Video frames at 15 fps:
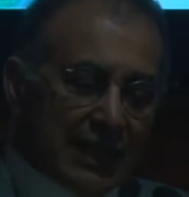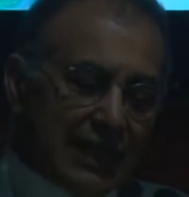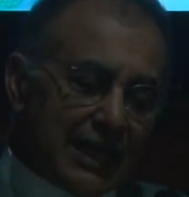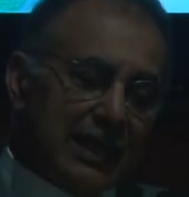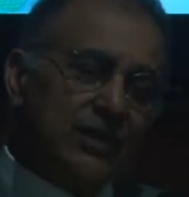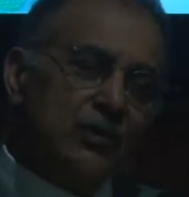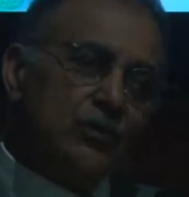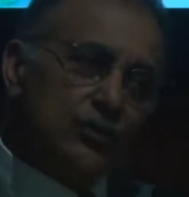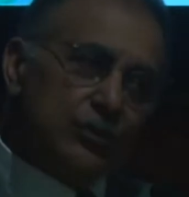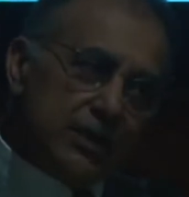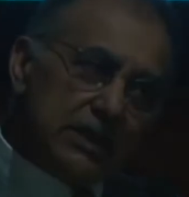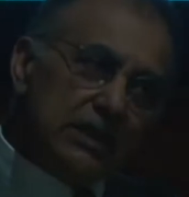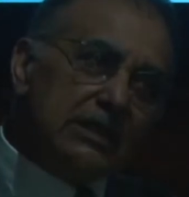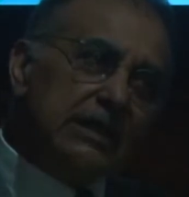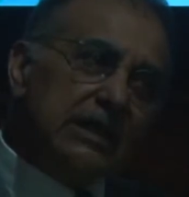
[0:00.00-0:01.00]
And
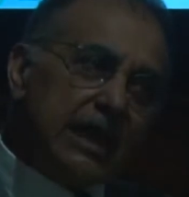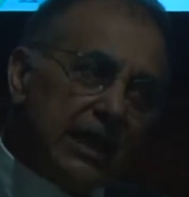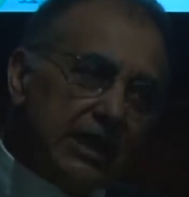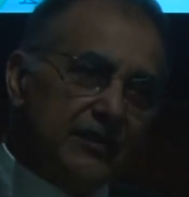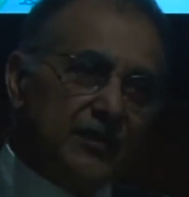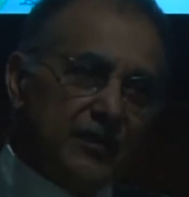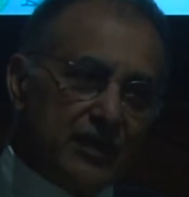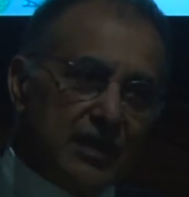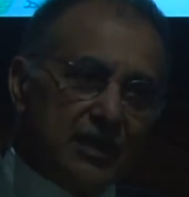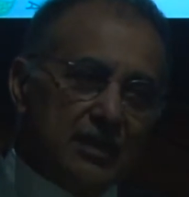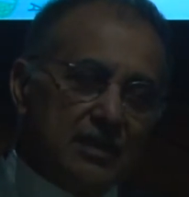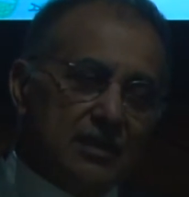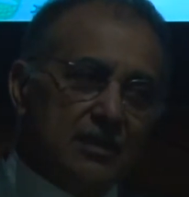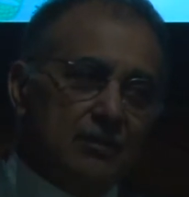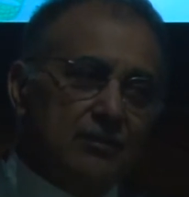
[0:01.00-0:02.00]
really, I think
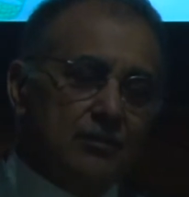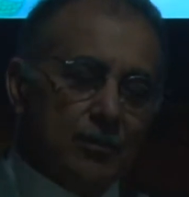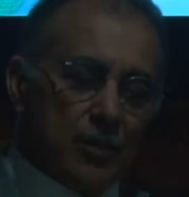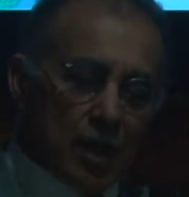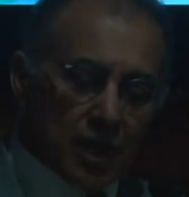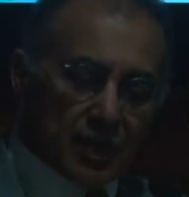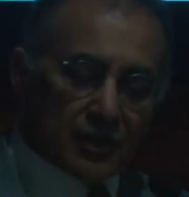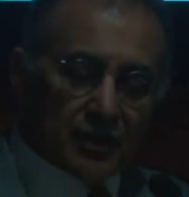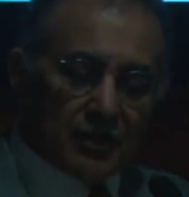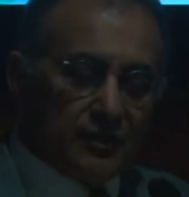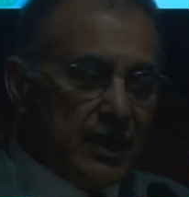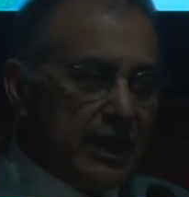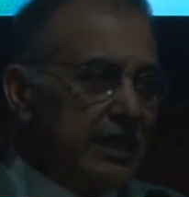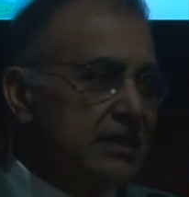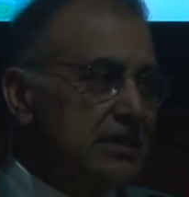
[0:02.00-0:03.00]
modern
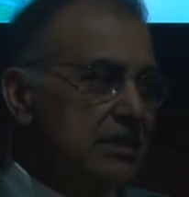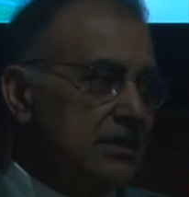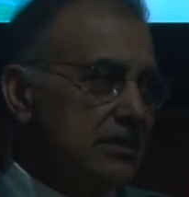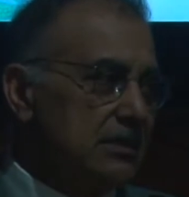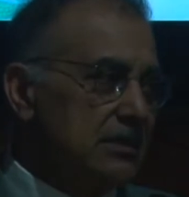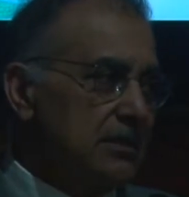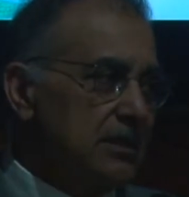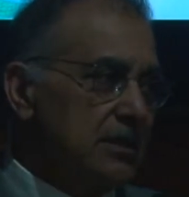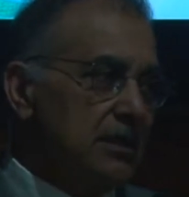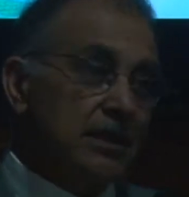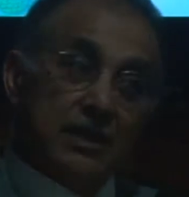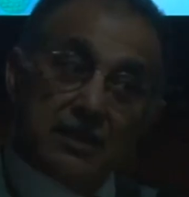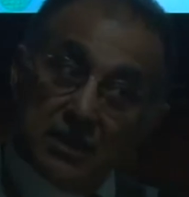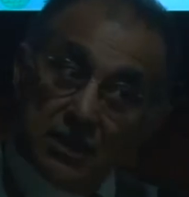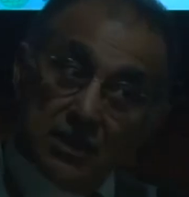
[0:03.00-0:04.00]
medicine
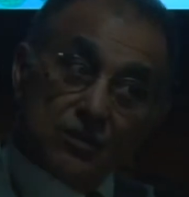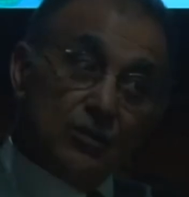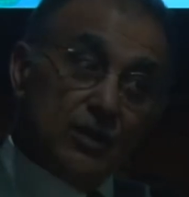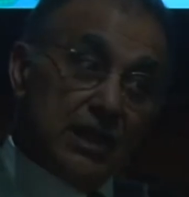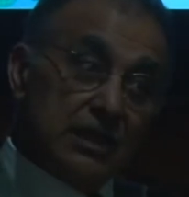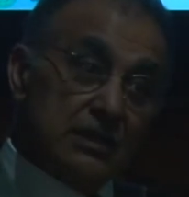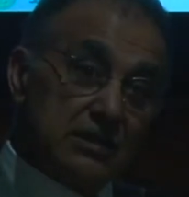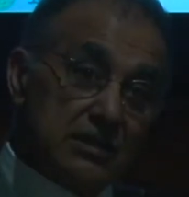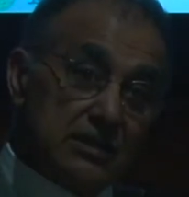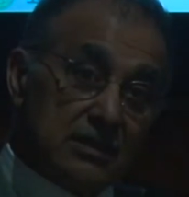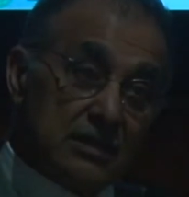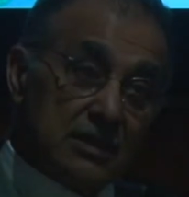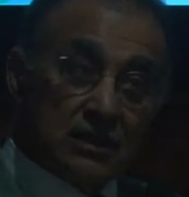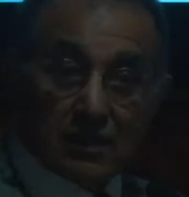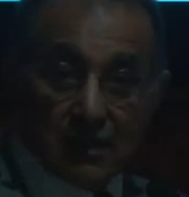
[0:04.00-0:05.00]
in the US,
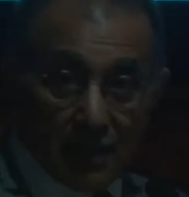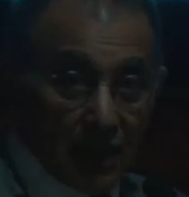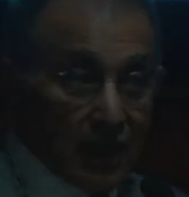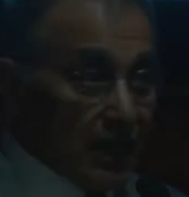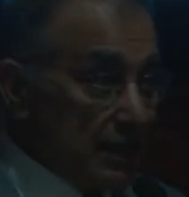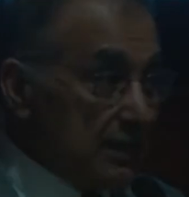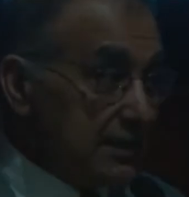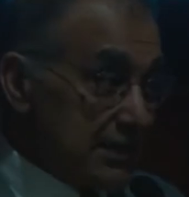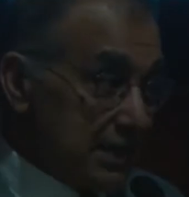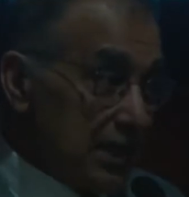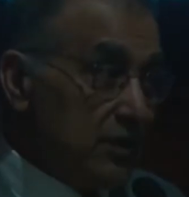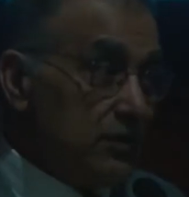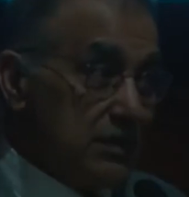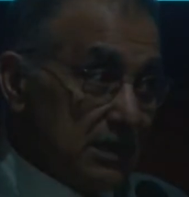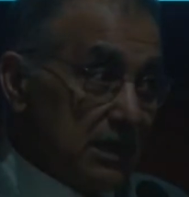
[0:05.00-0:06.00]
it
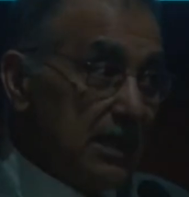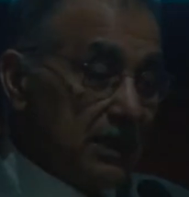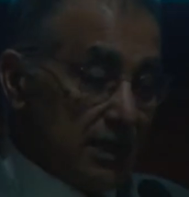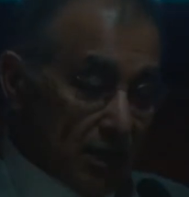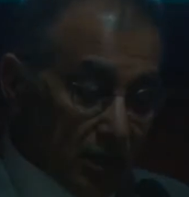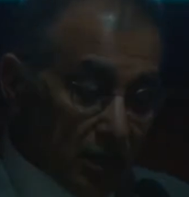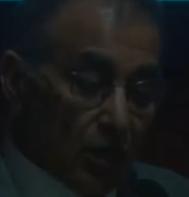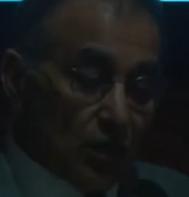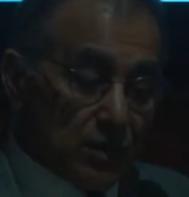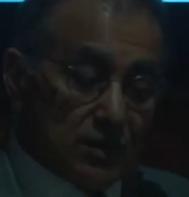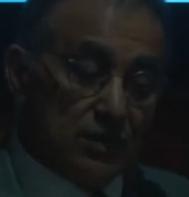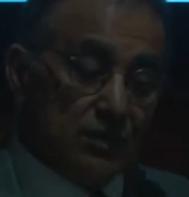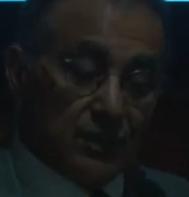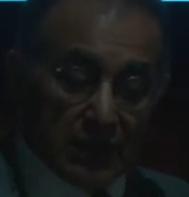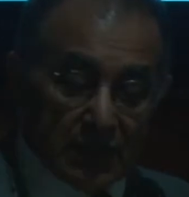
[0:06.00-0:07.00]
sounds like
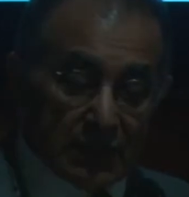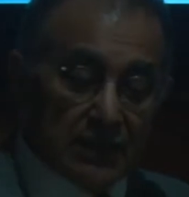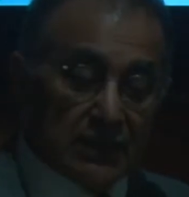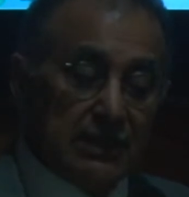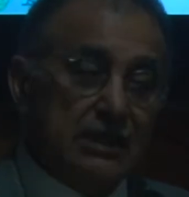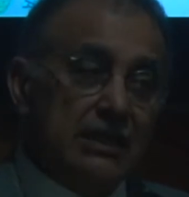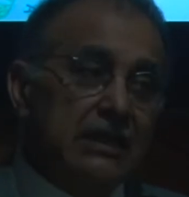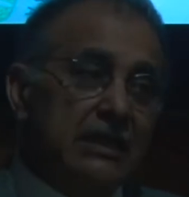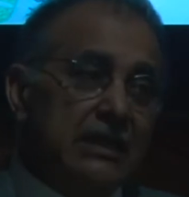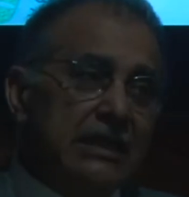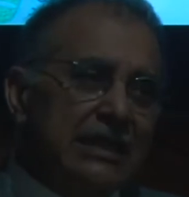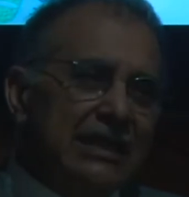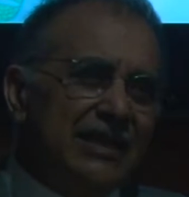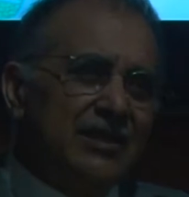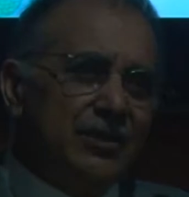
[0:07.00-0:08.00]
also in India,
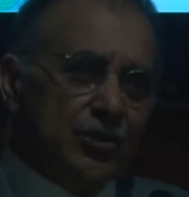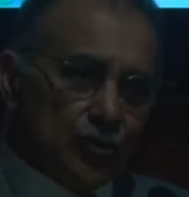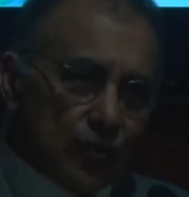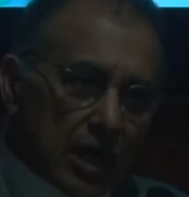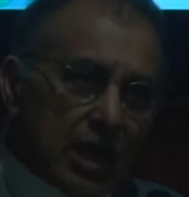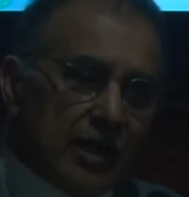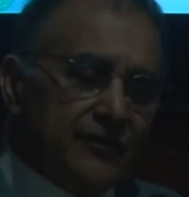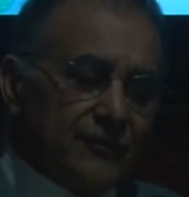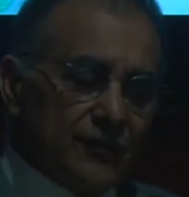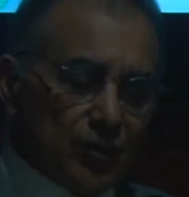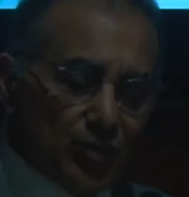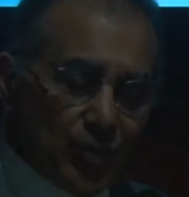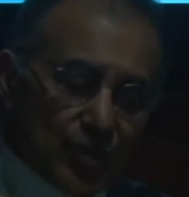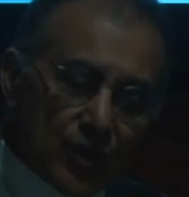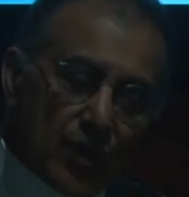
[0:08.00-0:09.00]
the drive for
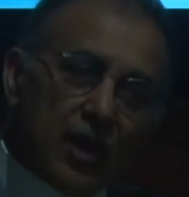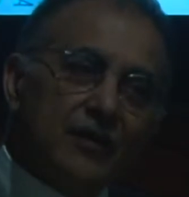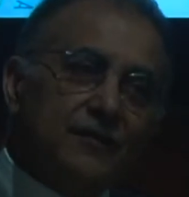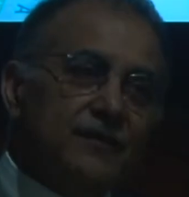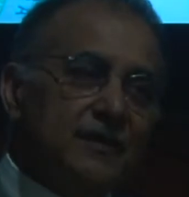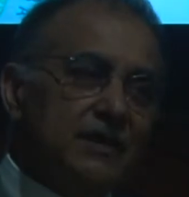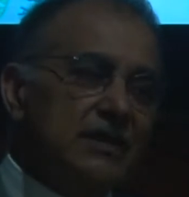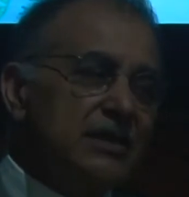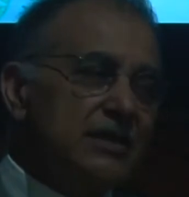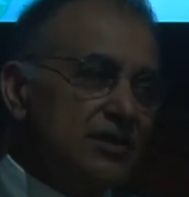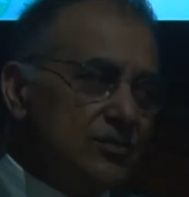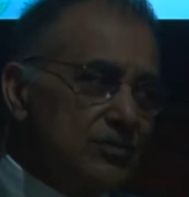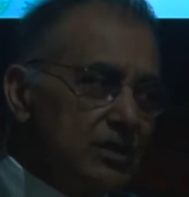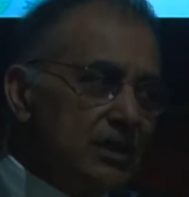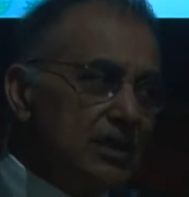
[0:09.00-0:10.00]
profit
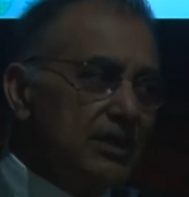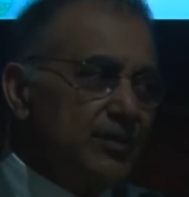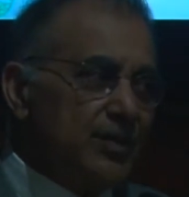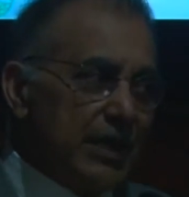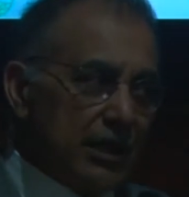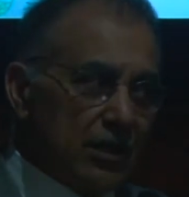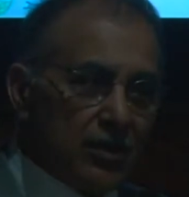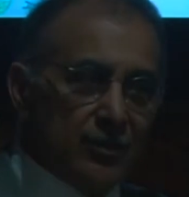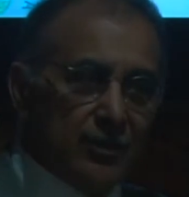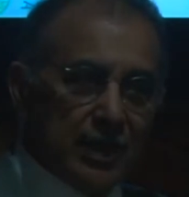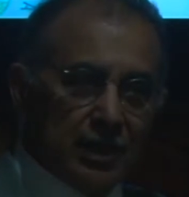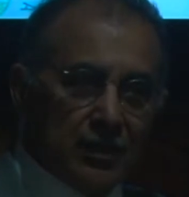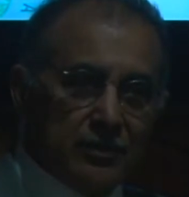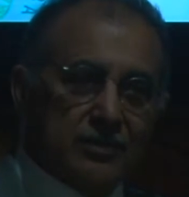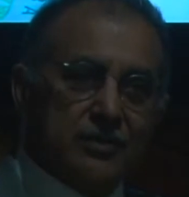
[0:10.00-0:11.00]
is really
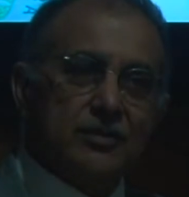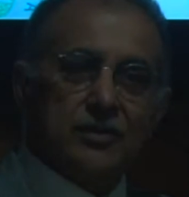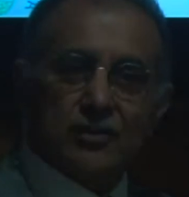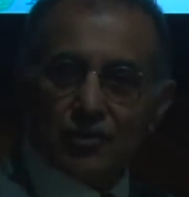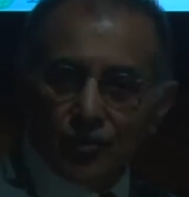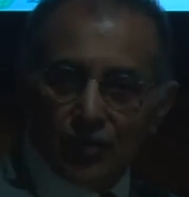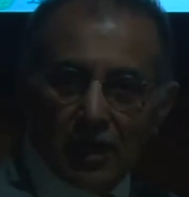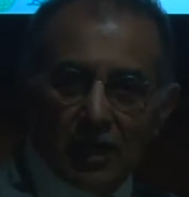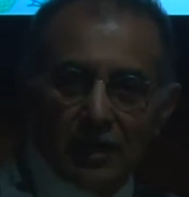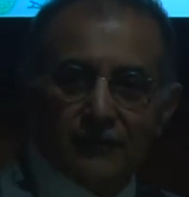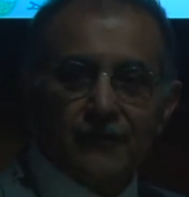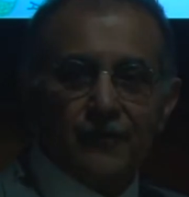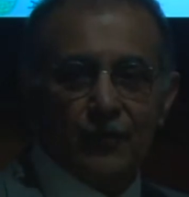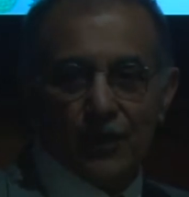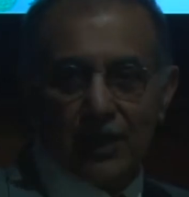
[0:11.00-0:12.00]
paramount to the drive
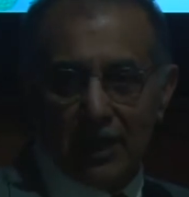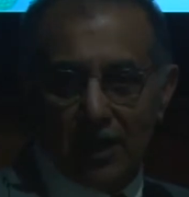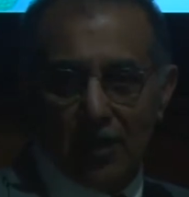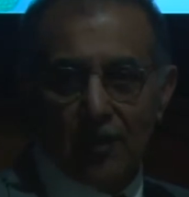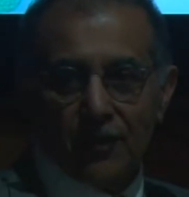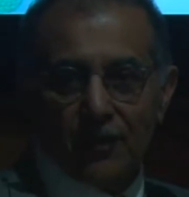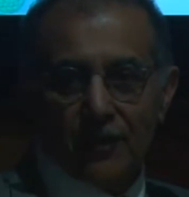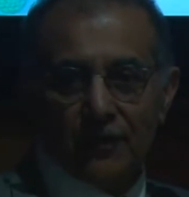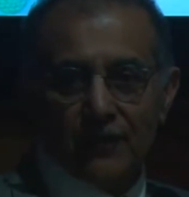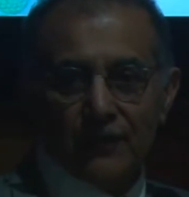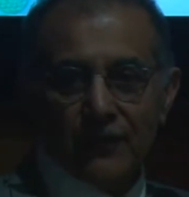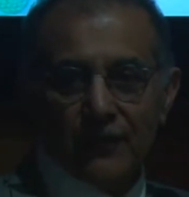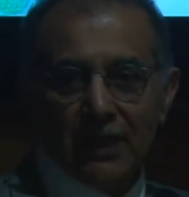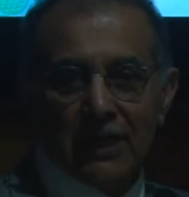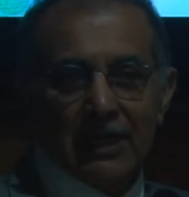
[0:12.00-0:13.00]
for
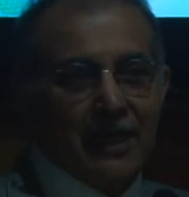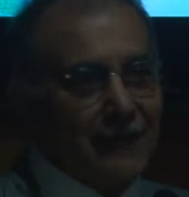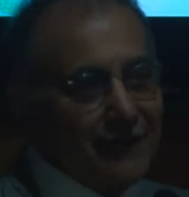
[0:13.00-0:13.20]
health.